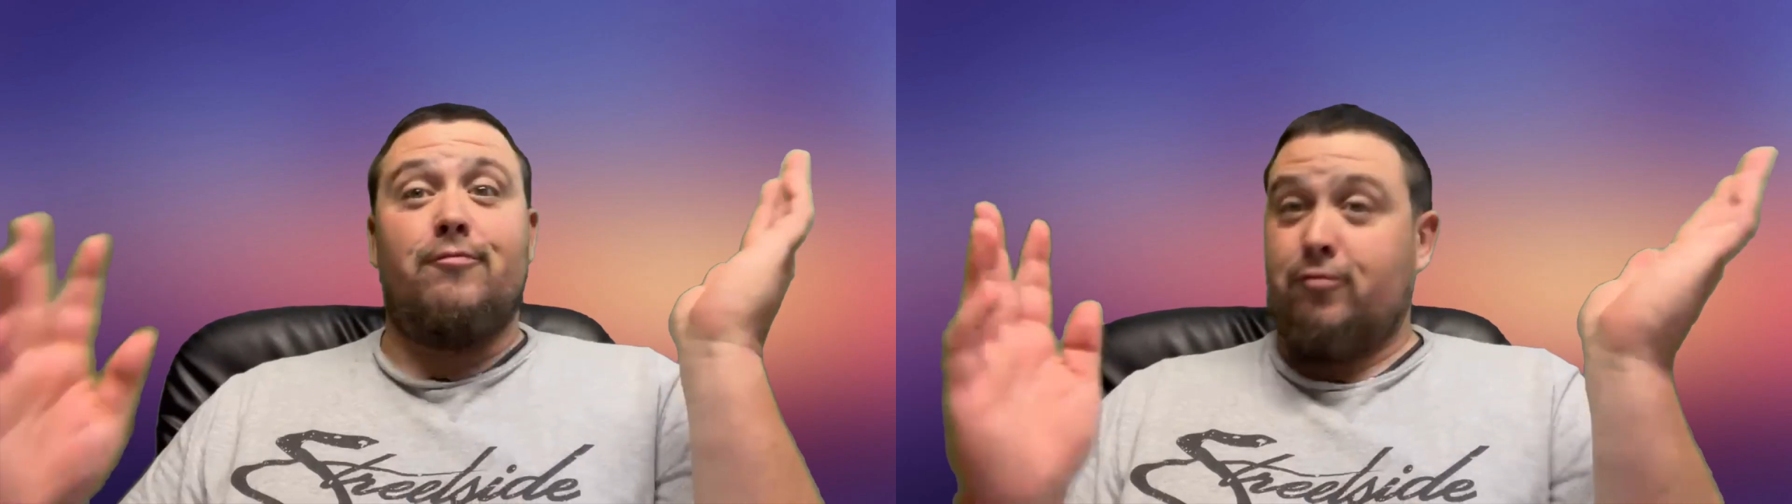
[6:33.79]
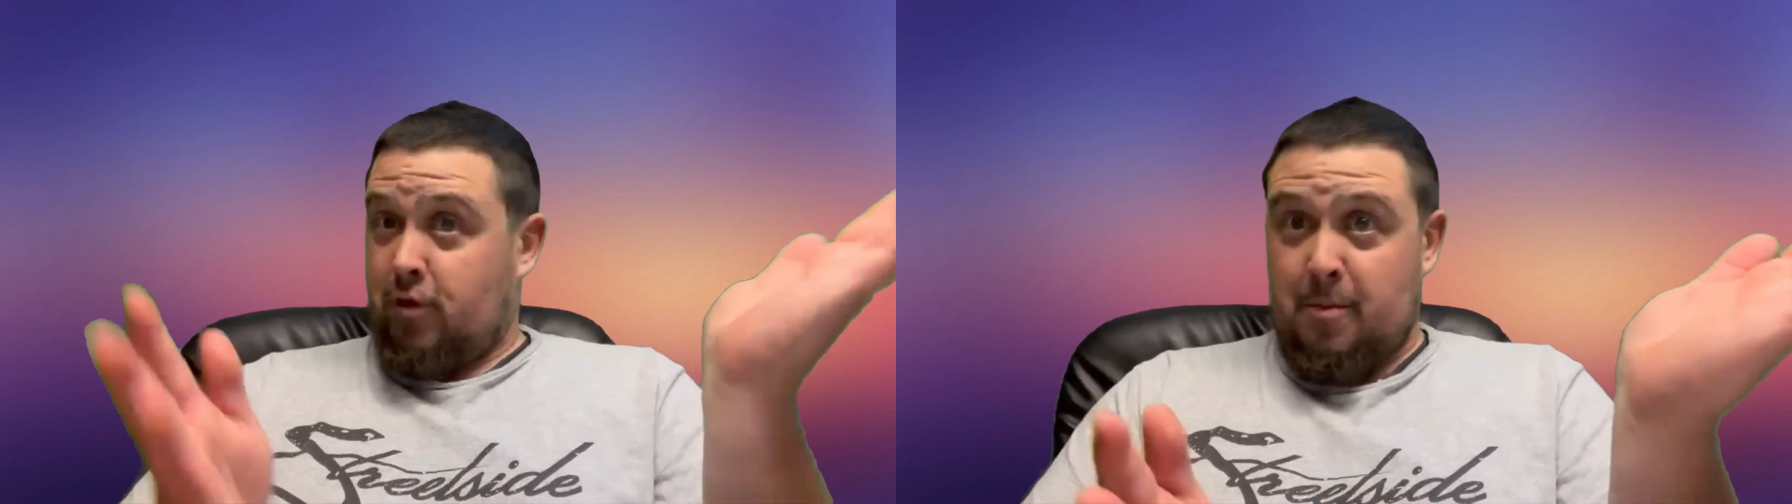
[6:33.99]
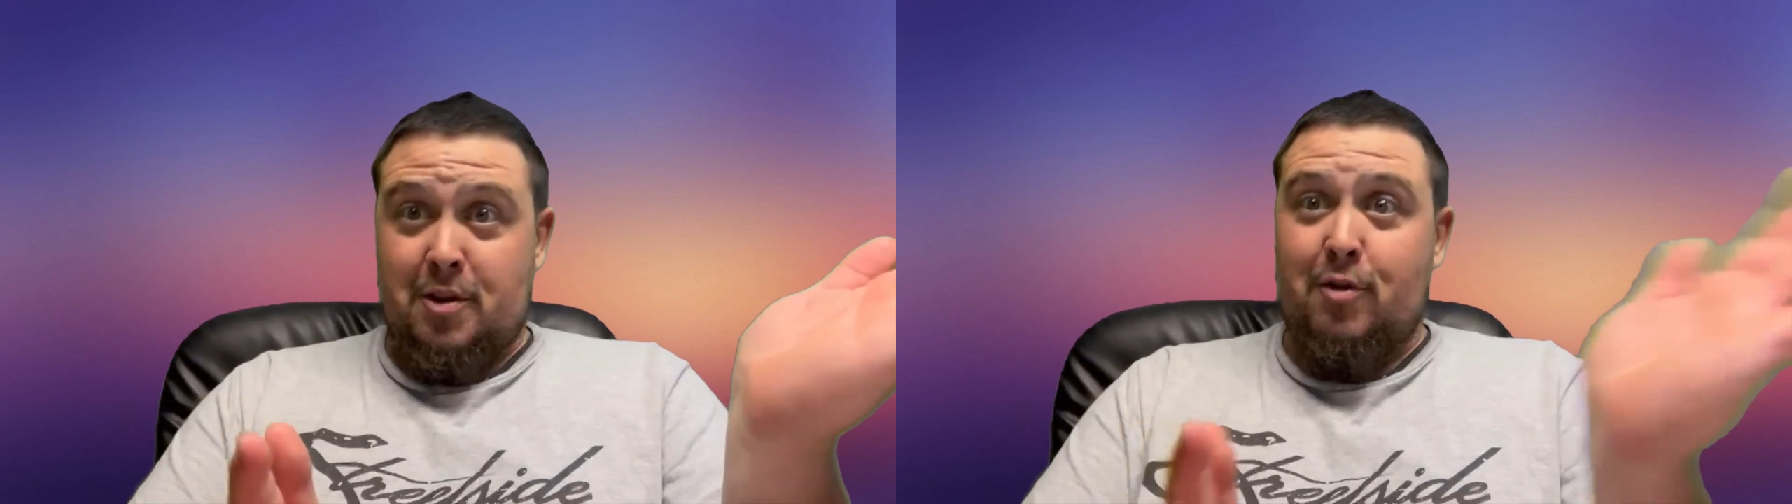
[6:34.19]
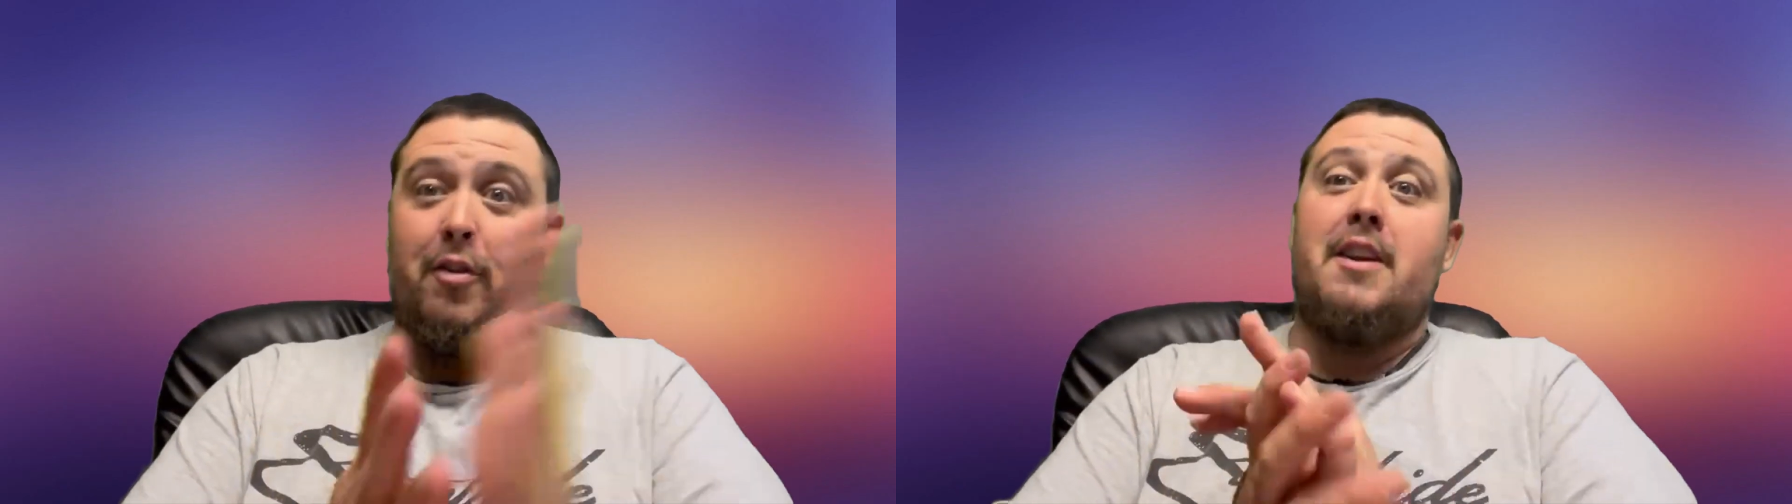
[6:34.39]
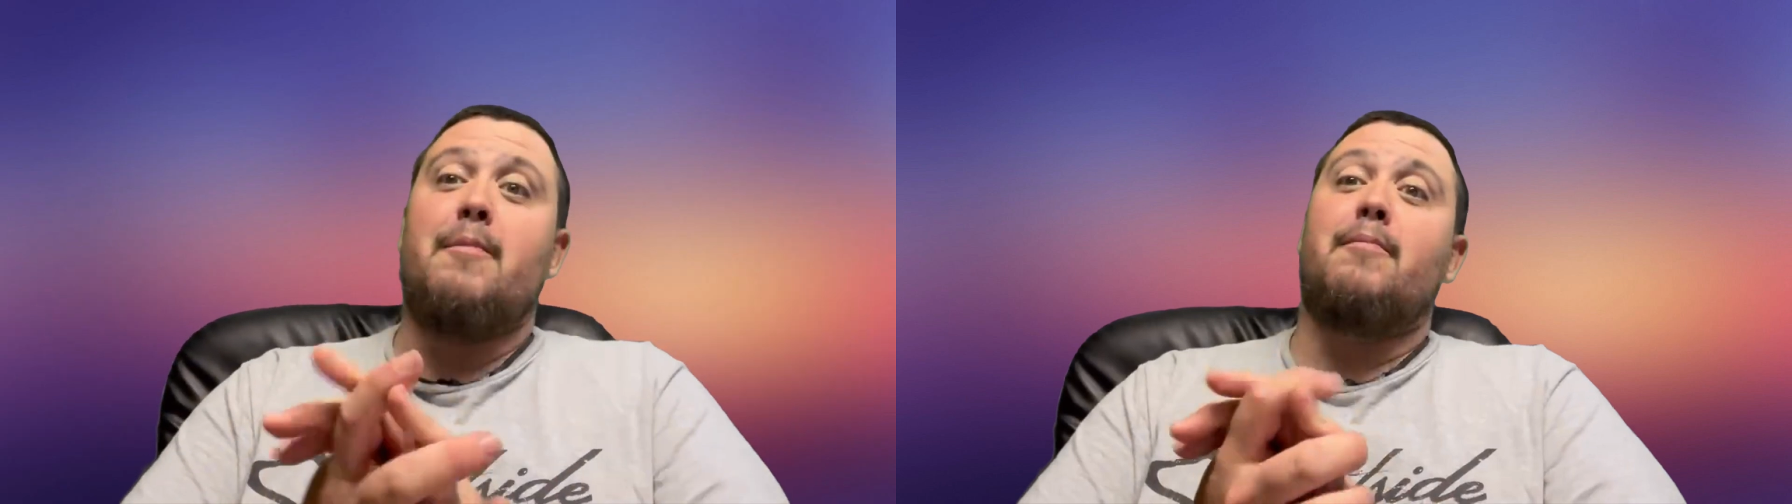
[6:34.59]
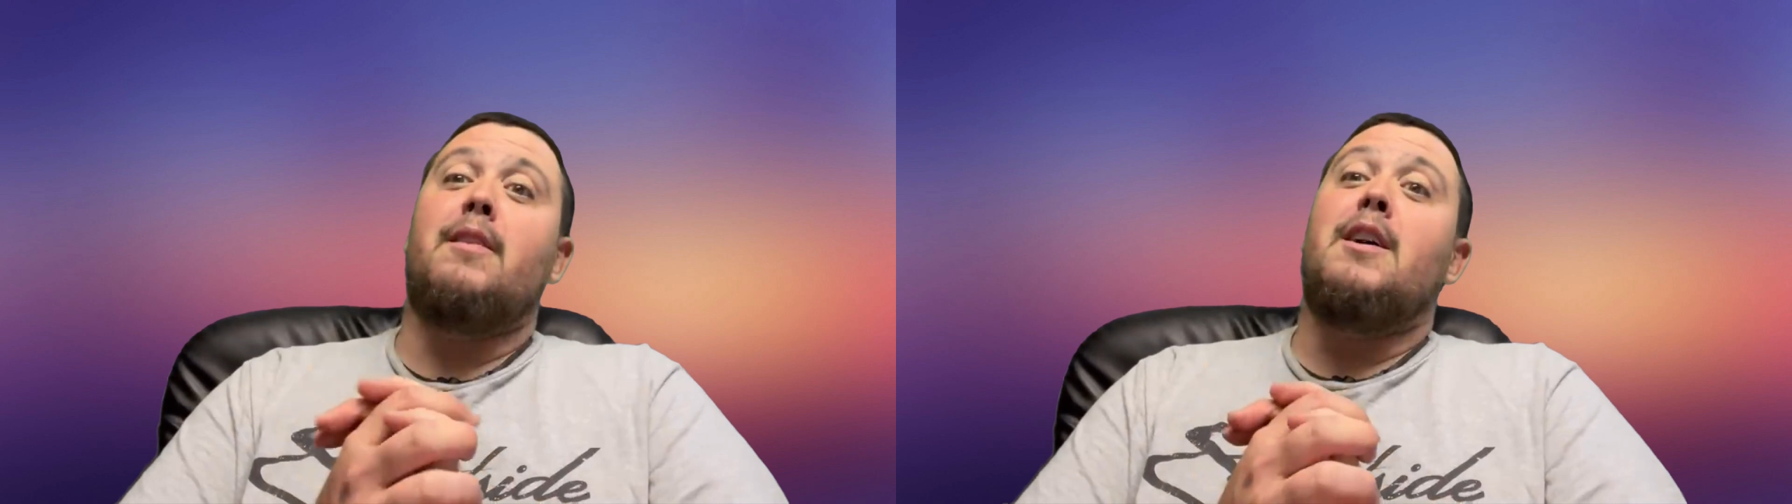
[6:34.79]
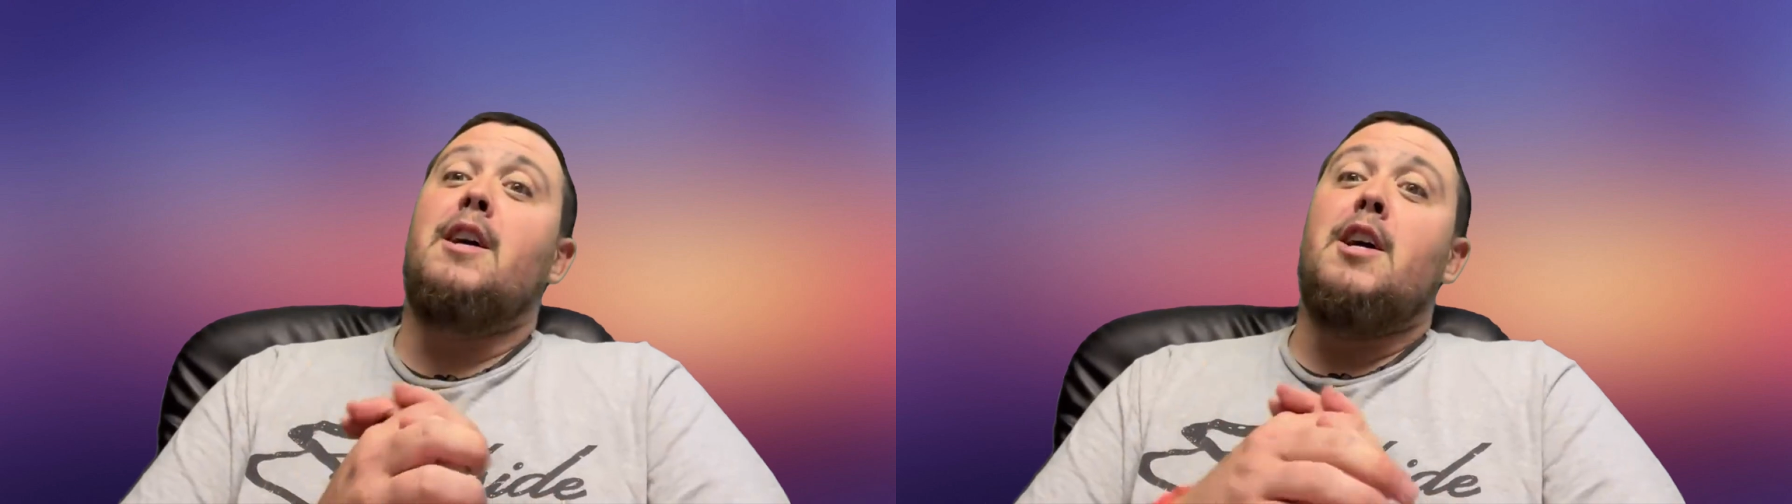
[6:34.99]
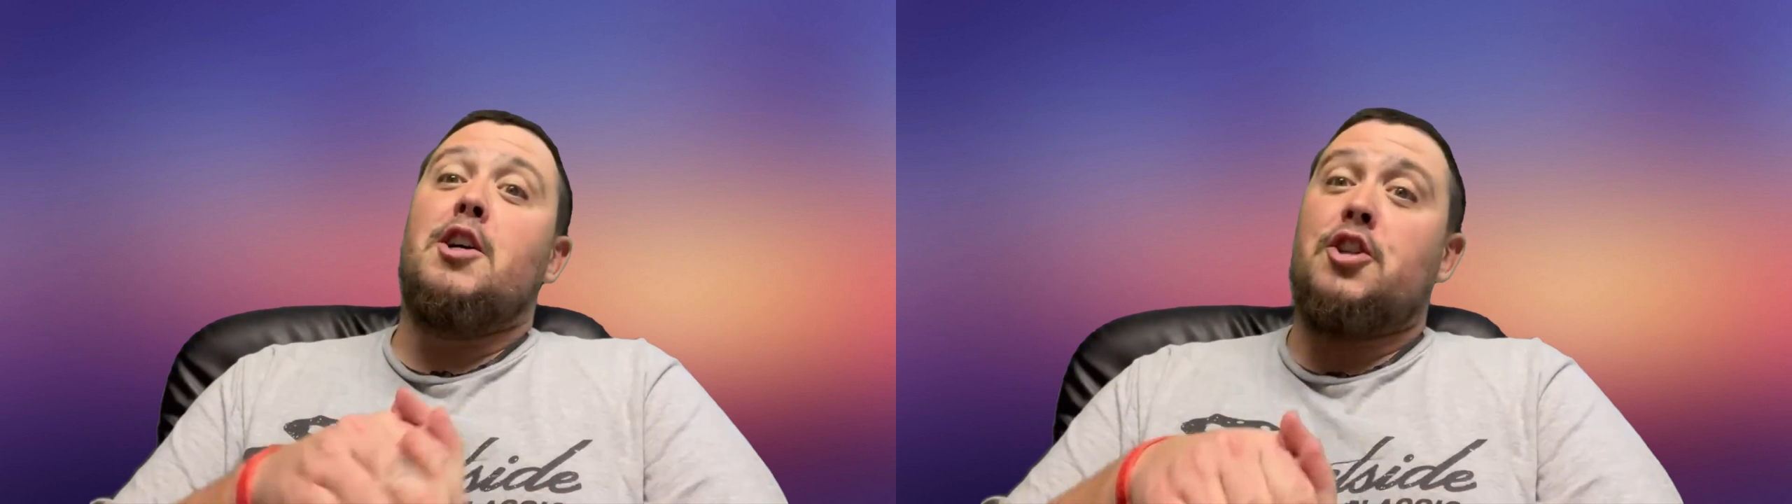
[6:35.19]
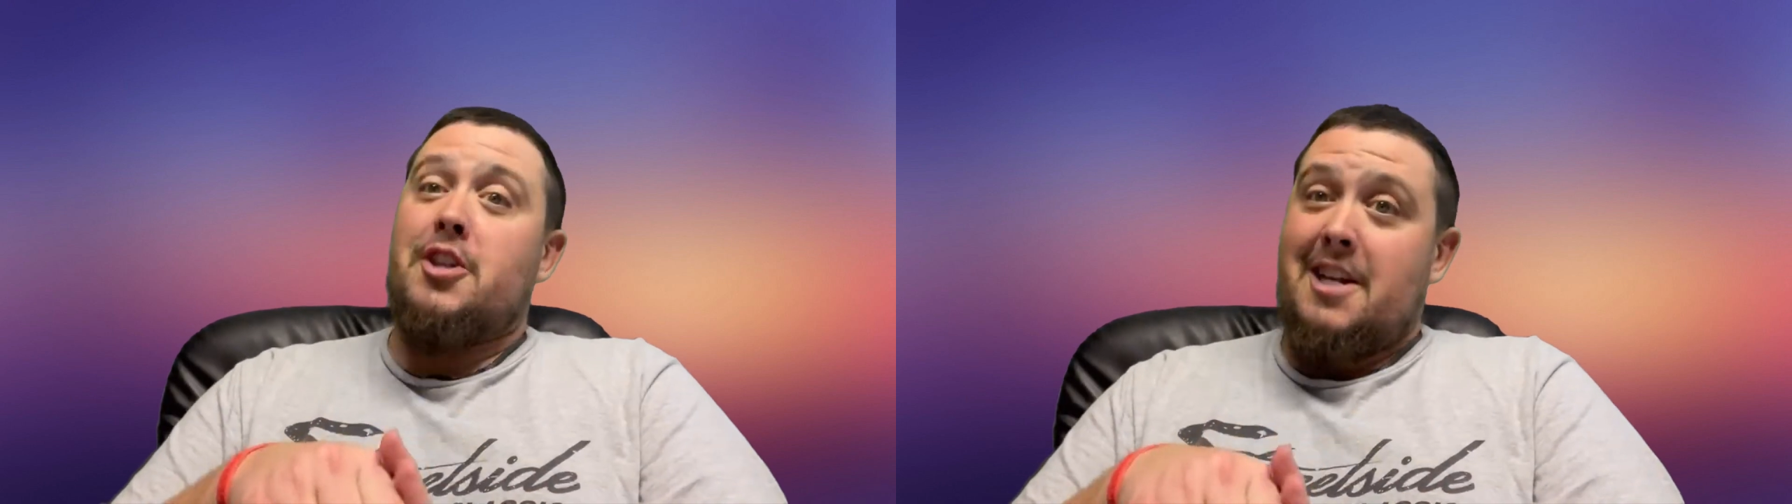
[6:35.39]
from Scream. She